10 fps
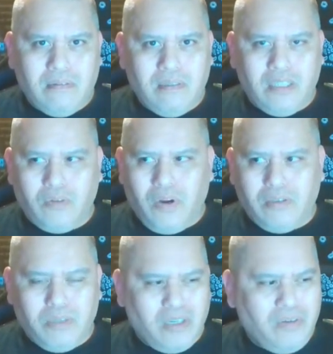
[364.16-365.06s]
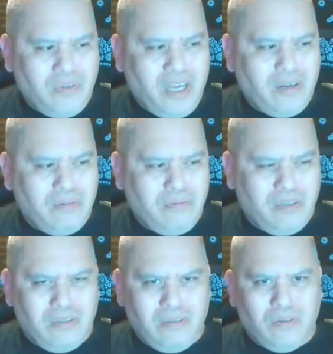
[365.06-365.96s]
he surrounds himself like
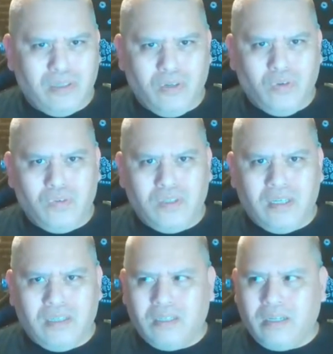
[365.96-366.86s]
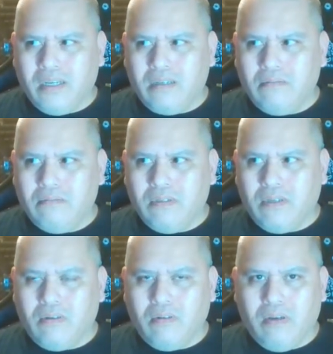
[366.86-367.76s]
with those goofs. It's just like, you
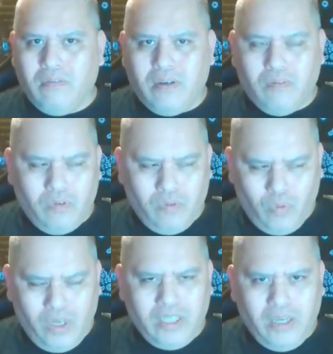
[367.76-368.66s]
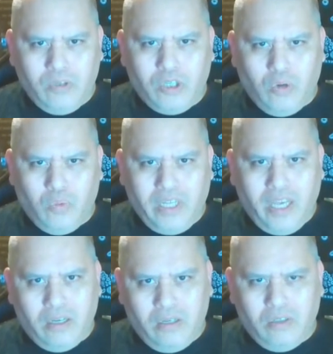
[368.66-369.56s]
know, once they show what
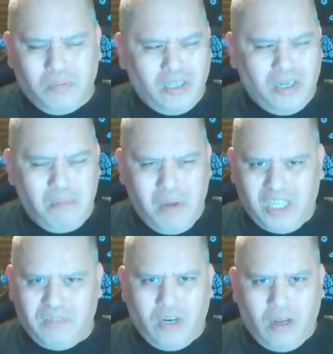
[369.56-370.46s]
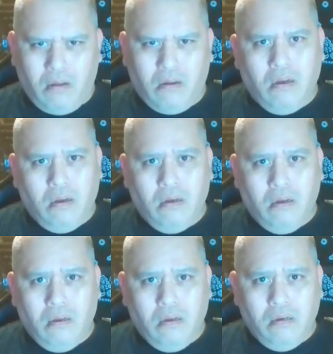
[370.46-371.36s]
they can do, especially Masvidal.
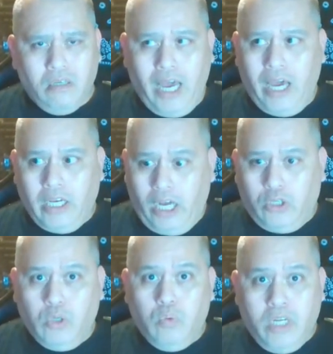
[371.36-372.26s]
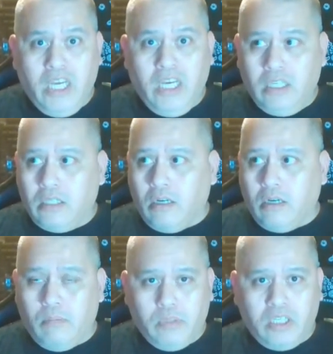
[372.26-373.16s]
Yeah, he got two knees,
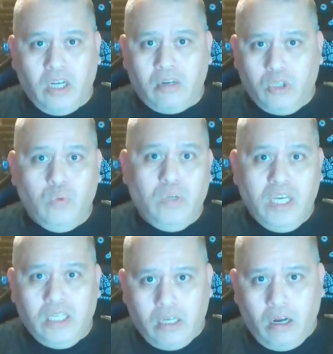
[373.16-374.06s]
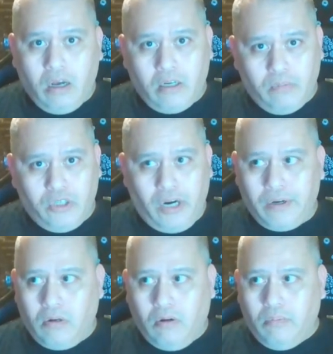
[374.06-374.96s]
snuck two knees in on
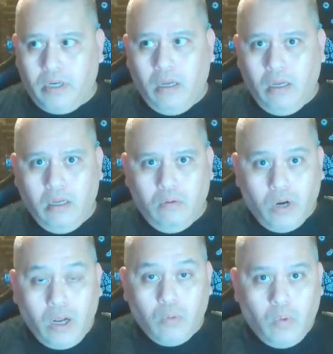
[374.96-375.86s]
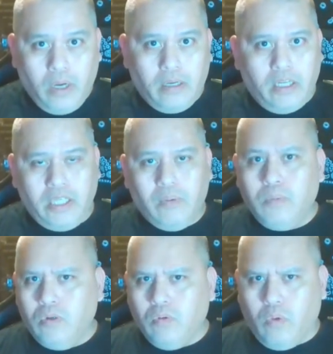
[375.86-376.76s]
Jericho, but one-on-one. Let's see him
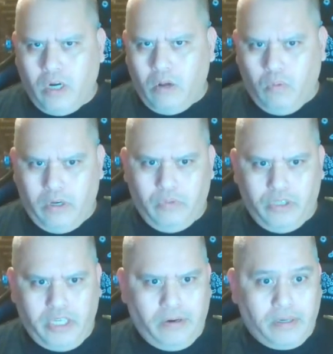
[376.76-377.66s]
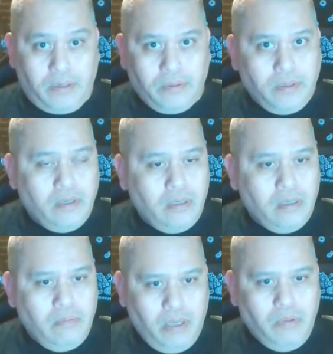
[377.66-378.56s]
do it one-on-one with Jericho.
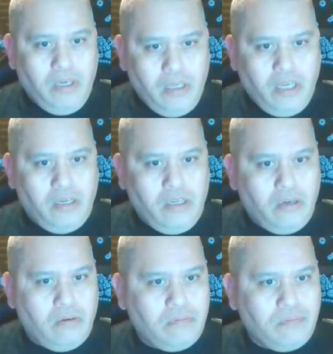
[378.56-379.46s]
Maybe then, you know.